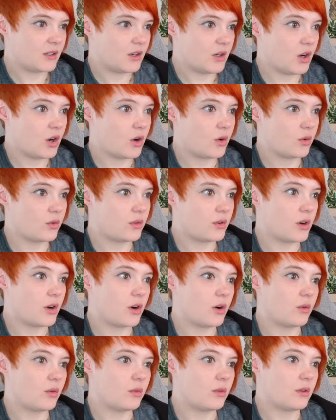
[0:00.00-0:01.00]
Oh
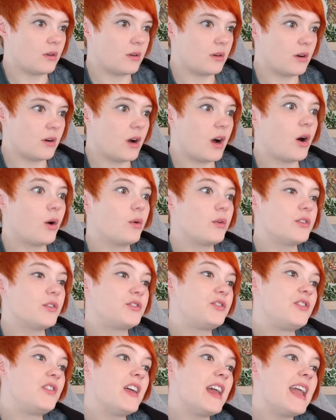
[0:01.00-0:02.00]
no. Oh,
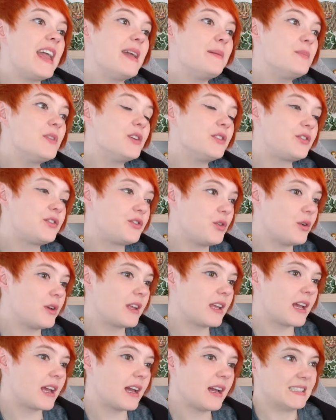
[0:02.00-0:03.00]
it's them that's doing